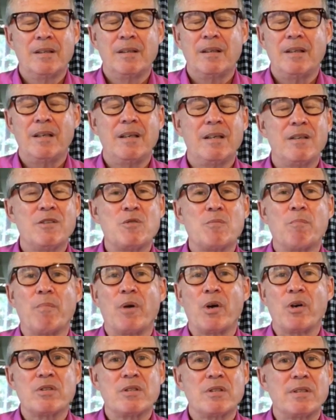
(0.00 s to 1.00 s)
in his
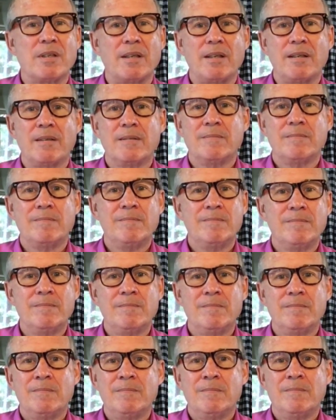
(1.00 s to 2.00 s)
mercy,
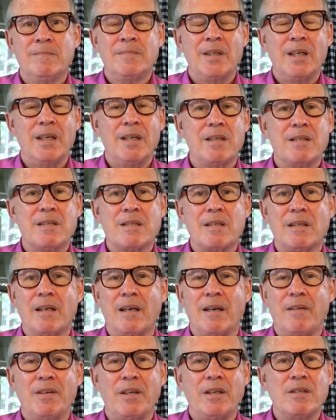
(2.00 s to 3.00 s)
in his
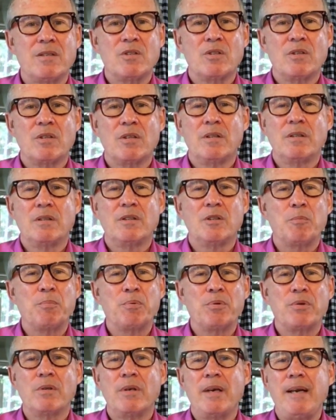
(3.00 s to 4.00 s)
love, in his
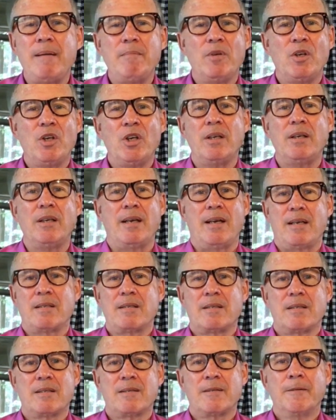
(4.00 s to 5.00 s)
supreme
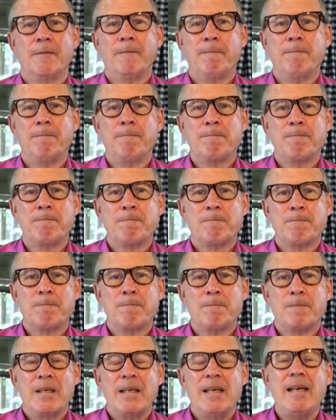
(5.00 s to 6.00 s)
goodness,
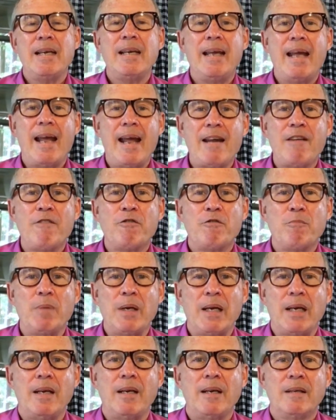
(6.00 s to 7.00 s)
he gave
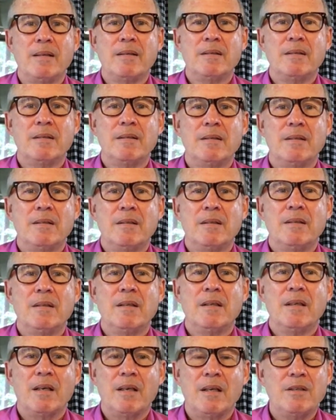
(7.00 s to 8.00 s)
me
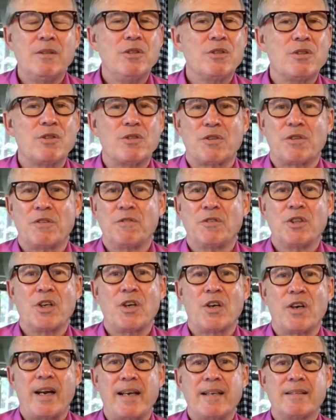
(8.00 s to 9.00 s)
undeserved
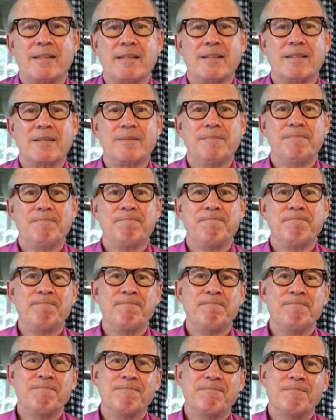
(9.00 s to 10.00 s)
grace.
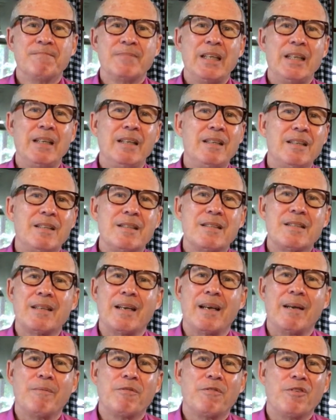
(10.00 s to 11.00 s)
And he did the
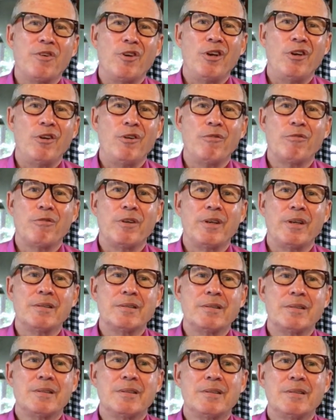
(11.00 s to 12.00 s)
same for you,
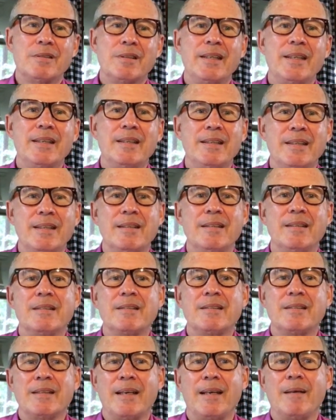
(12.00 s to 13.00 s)
friends he did the
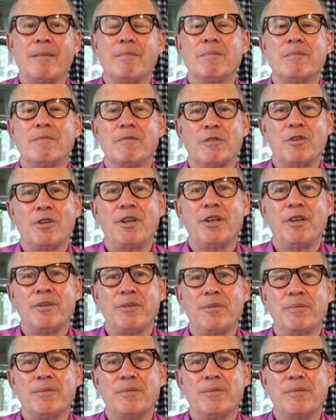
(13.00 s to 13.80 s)
same for you.